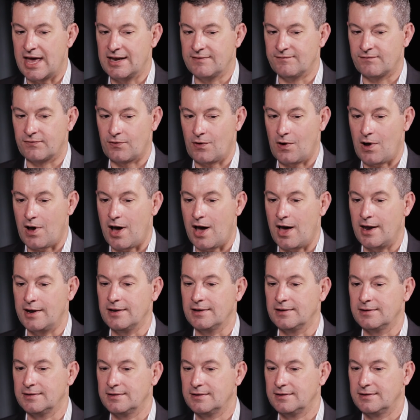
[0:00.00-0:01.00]
fraud,
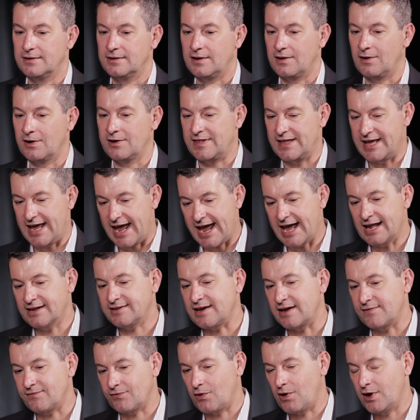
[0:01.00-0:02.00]
or the
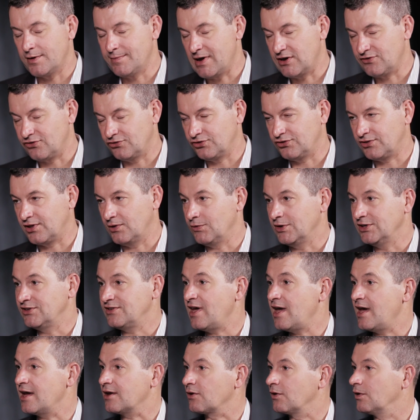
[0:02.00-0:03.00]
anti-fraud measures that we
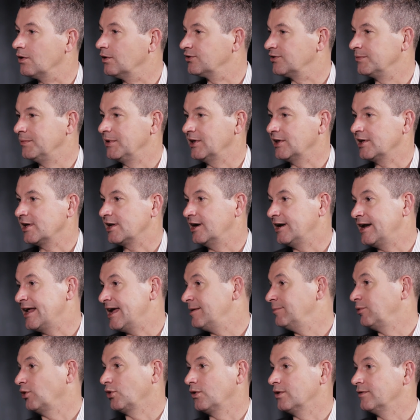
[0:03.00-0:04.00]
take, are ultimately an
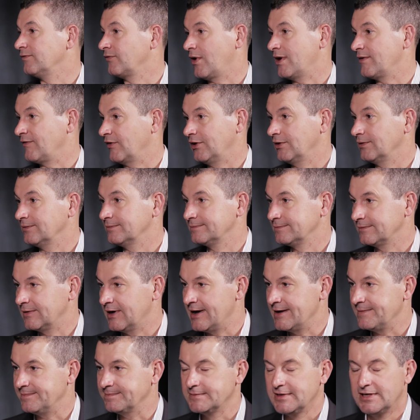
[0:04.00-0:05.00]
enabler of revenue,
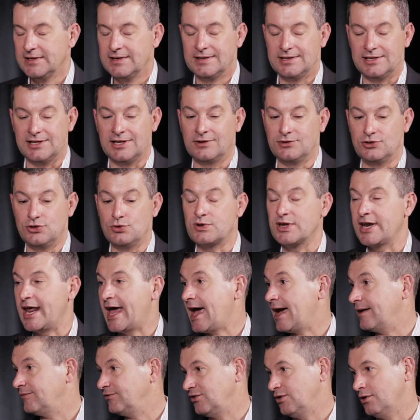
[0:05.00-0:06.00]
right? You can
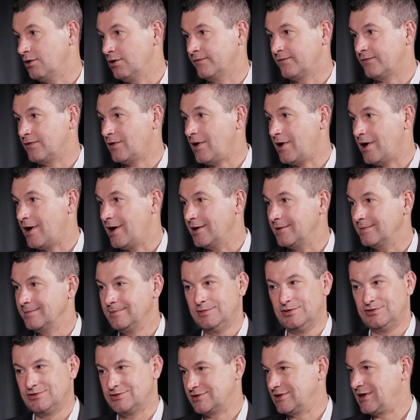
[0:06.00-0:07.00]
have zero fraud,
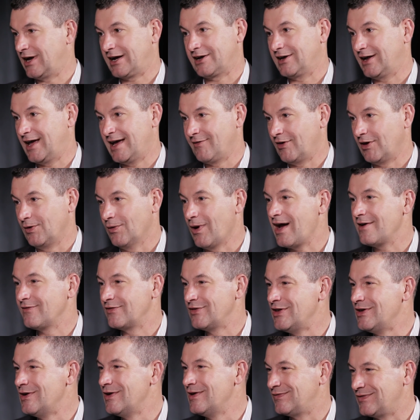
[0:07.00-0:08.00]
you're just not going to have any
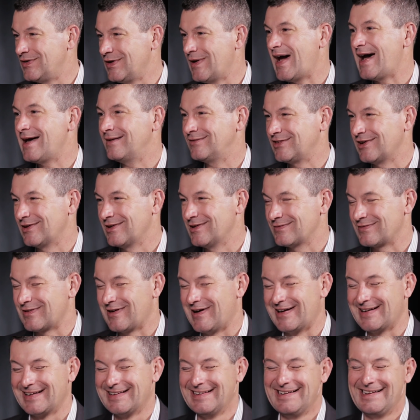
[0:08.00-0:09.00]
revenue if you have zero
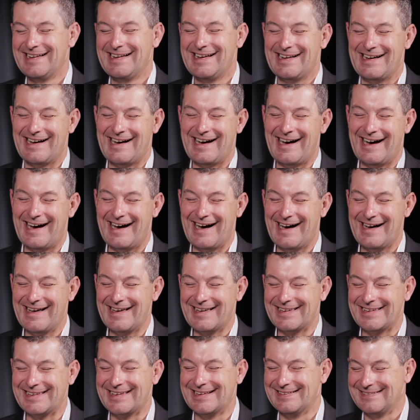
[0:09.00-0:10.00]
fraud.
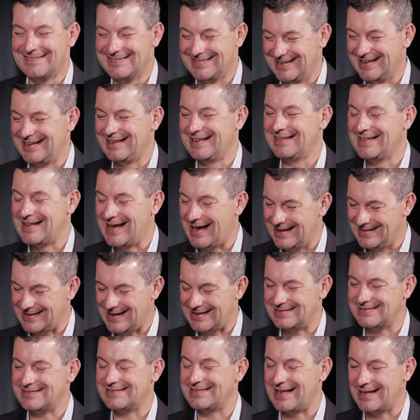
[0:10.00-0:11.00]
And
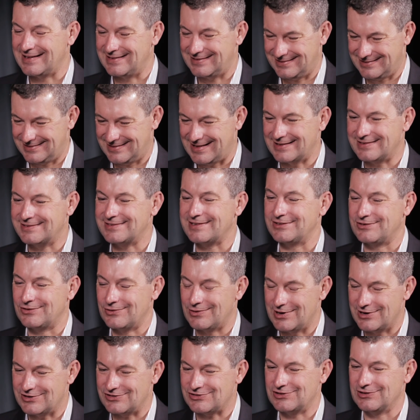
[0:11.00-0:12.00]
that's the
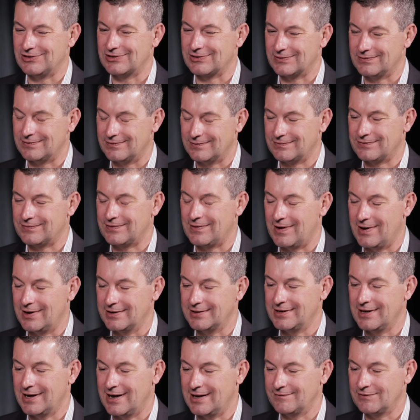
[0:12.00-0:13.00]
traditional
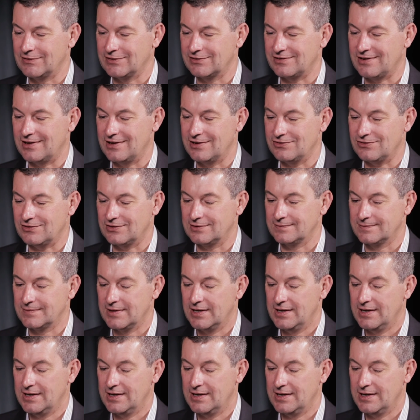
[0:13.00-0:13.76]
fraud conversation.